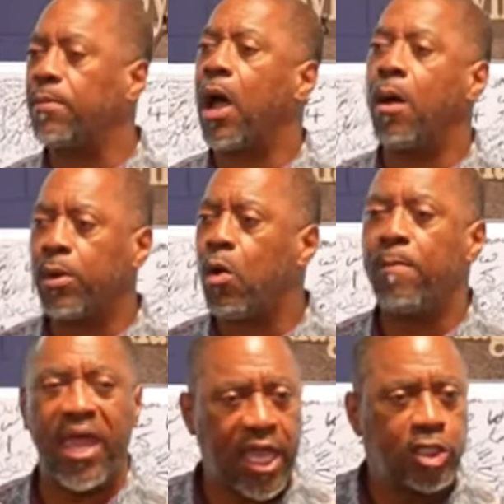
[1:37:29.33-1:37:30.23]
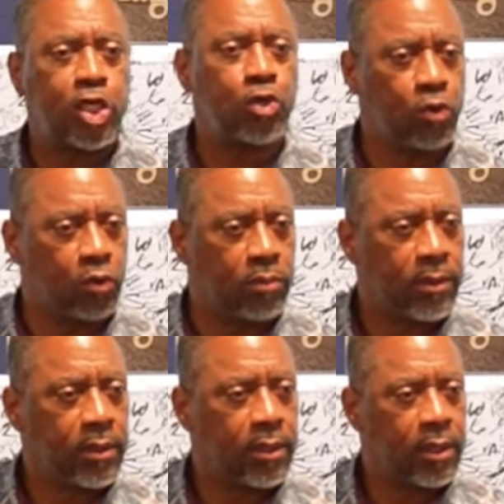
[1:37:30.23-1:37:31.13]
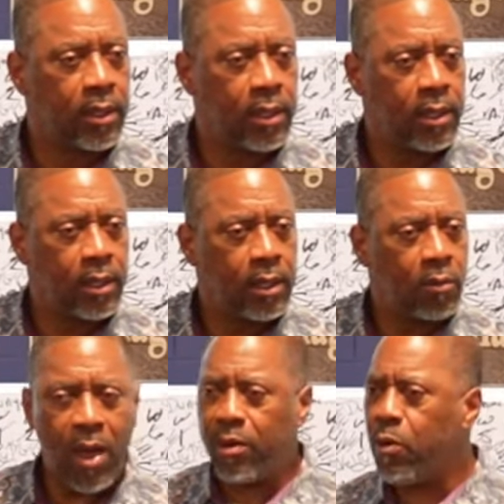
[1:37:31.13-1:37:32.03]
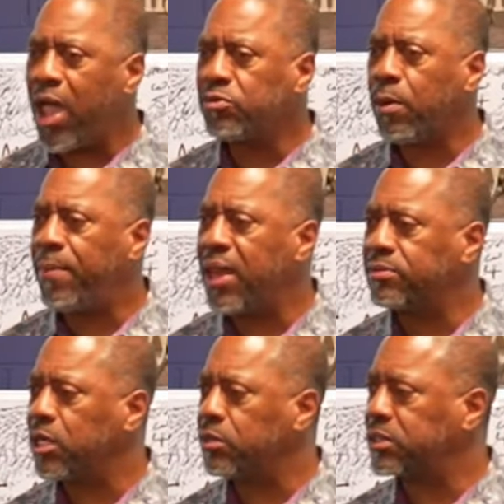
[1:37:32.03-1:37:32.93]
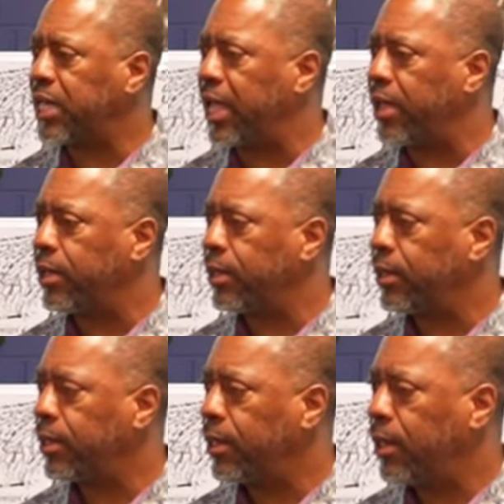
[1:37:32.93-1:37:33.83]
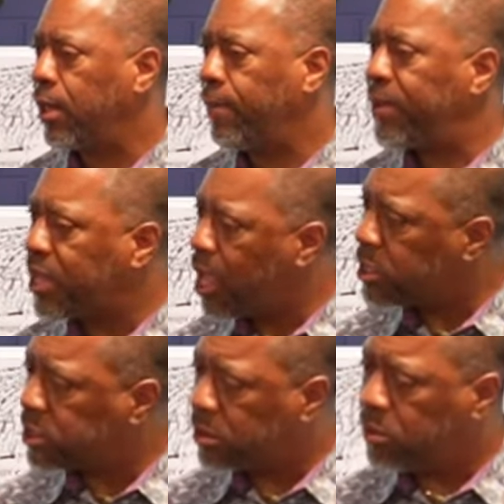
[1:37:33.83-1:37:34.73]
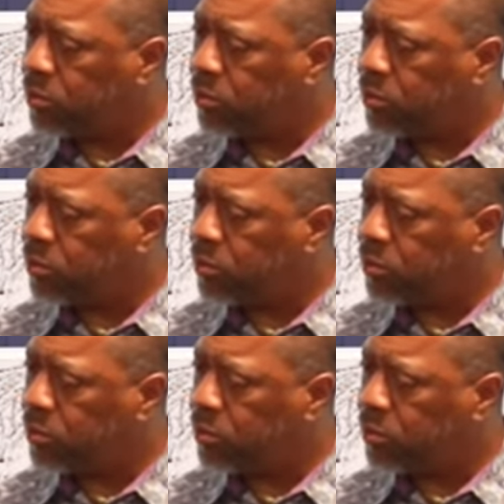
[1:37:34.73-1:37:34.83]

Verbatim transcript: I'm gonna make it too. Yeah. Why why is Verbatim told us that? Because we